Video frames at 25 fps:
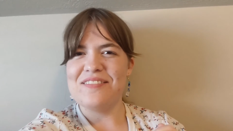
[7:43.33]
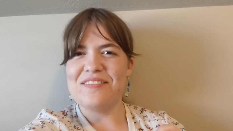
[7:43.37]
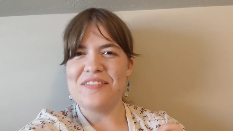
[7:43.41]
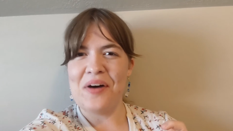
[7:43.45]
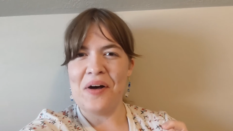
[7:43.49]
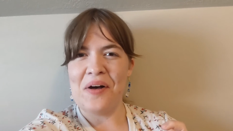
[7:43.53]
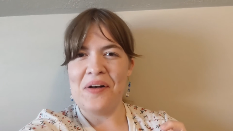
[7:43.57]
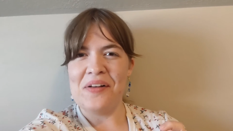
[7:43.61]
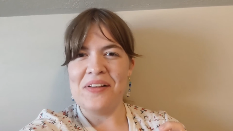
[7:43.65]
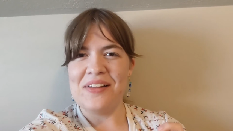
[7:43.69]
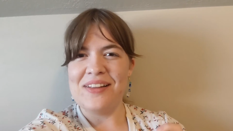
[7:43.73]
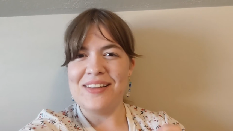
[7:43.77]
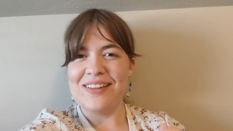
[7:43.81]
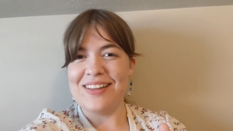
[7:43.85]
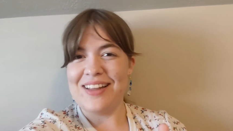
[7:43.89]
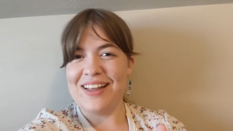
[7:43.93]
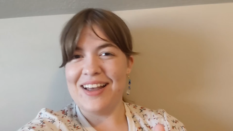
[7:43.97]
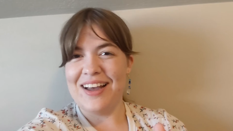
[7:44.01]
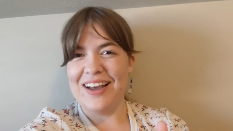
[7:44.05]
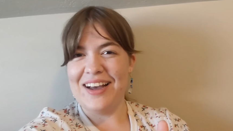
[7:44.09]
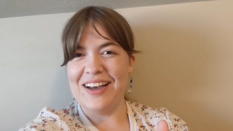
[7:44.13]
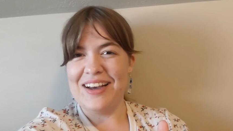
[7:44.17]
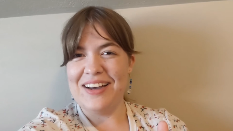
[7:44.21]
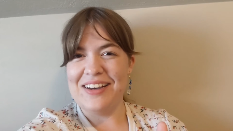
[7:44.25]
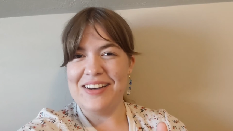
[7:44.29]
fall in
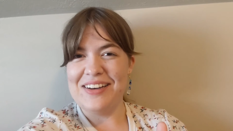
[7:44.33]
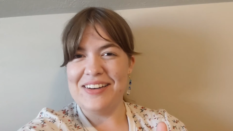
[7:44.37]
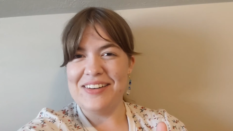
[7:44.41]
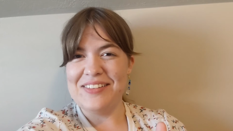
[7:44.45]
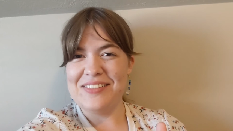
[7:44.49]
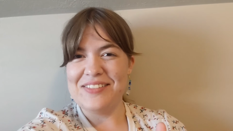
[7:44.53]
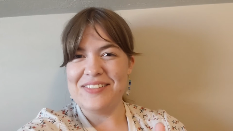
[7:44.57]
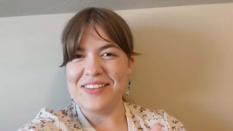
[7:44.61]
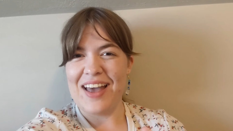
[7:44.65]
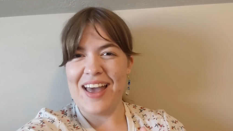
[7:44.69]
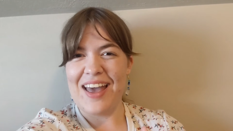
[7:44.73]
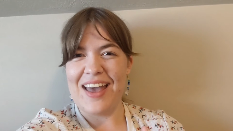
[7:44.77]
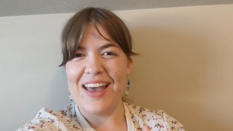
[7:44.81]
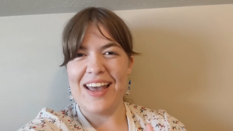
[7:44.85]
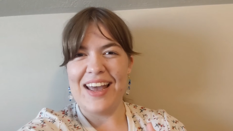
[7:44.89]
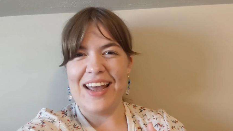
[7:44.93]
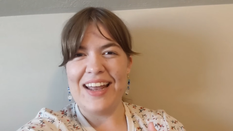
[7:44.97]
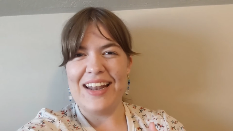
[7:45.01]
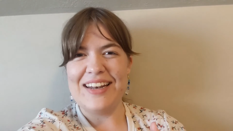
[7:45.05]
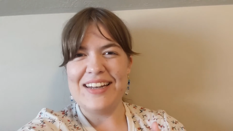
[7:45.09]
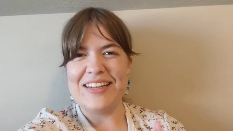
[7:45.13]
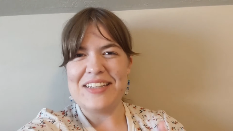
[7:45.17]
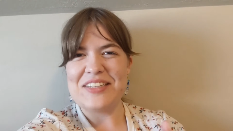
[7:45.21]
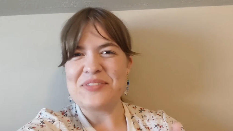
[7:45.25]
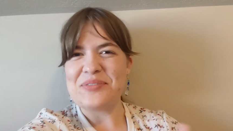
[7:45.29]
love,
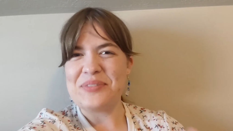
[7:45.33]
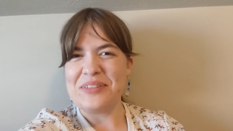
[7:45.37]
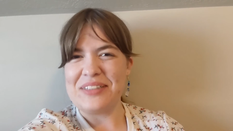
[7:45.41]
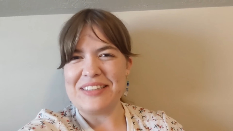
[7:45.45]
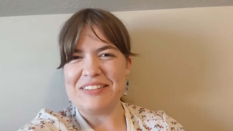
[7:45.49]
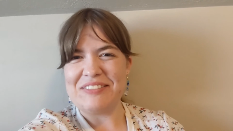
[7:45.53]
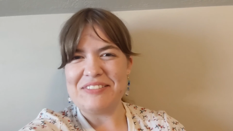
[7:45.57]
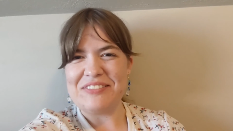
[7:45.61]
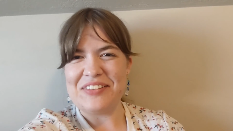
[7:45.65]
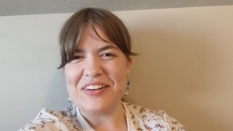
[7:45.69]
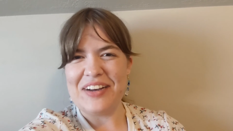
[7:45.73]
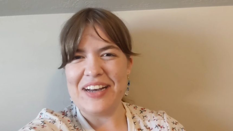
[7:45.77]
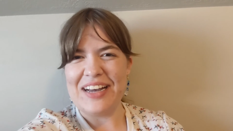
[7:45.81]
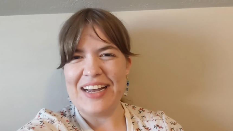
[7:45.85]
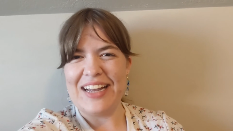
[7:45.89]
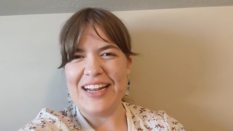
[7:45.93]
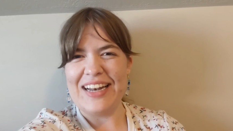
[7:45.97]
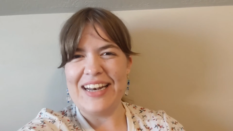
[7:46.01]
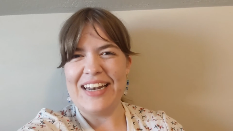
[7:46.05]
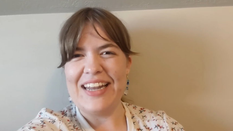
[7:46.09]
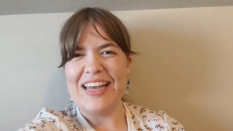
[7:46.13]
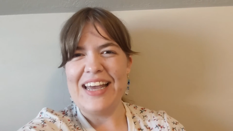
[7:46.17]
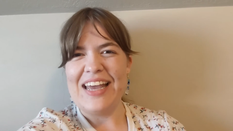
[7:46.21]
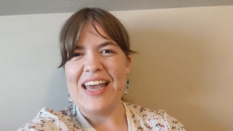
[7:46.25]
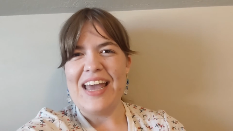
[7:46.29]
and it's really
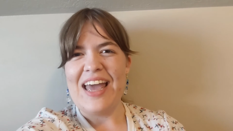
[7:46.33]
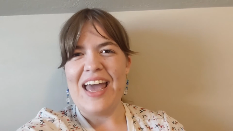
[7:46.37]
fun.